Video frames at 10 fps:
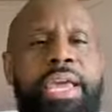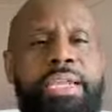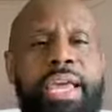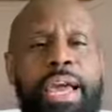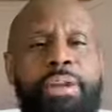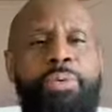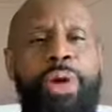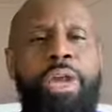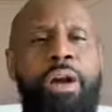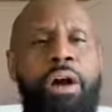And yet
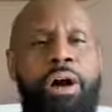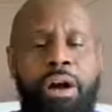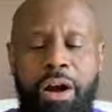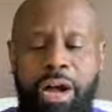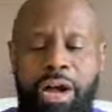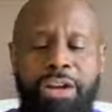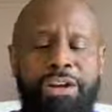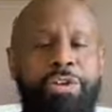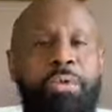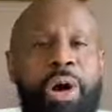we are
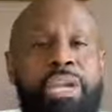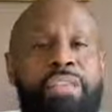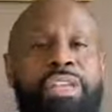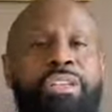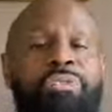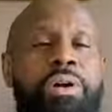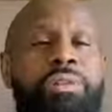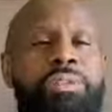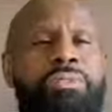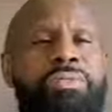under one of these
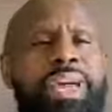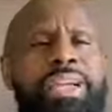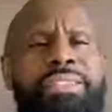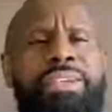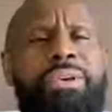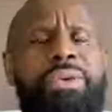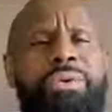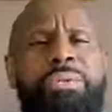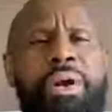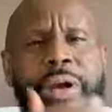works of the flesh
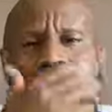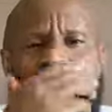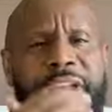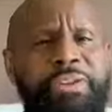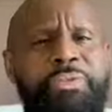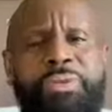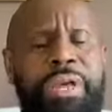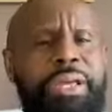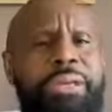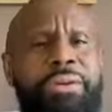we're no
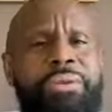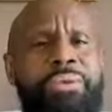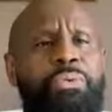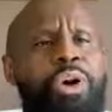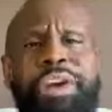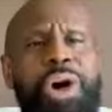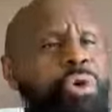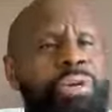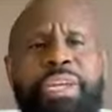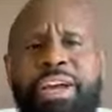different. We're
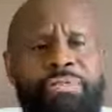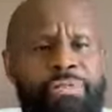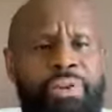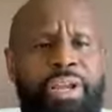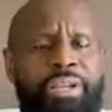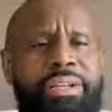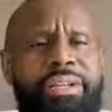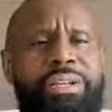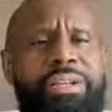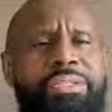no different.
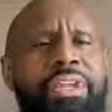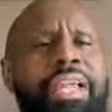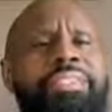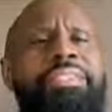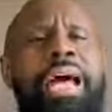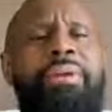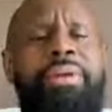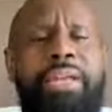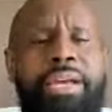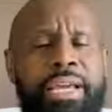So let's
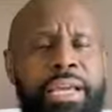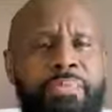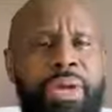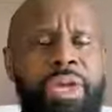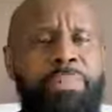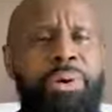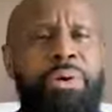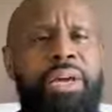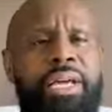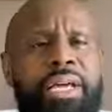stop looking at
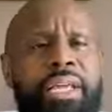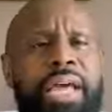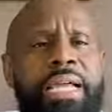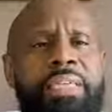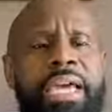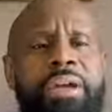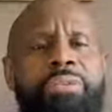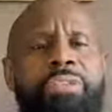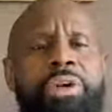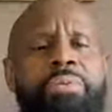people like they
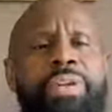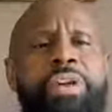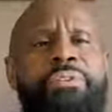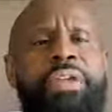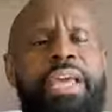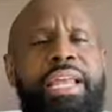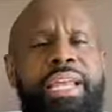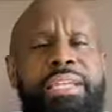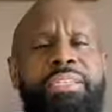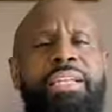are so different
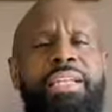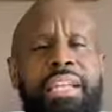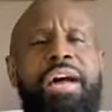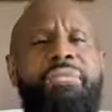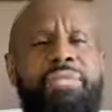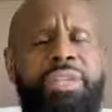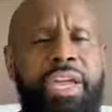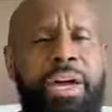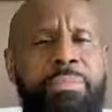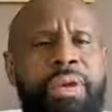and let's love
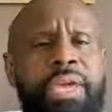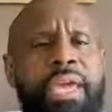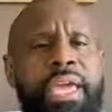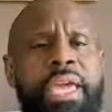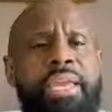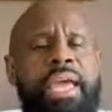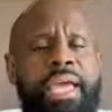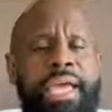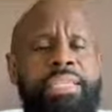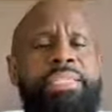them and,
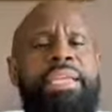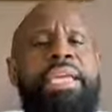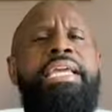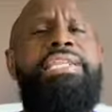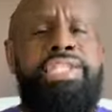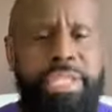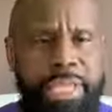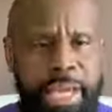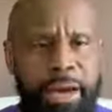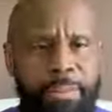and teach
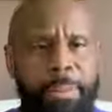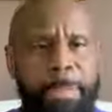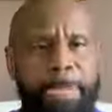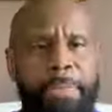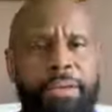them.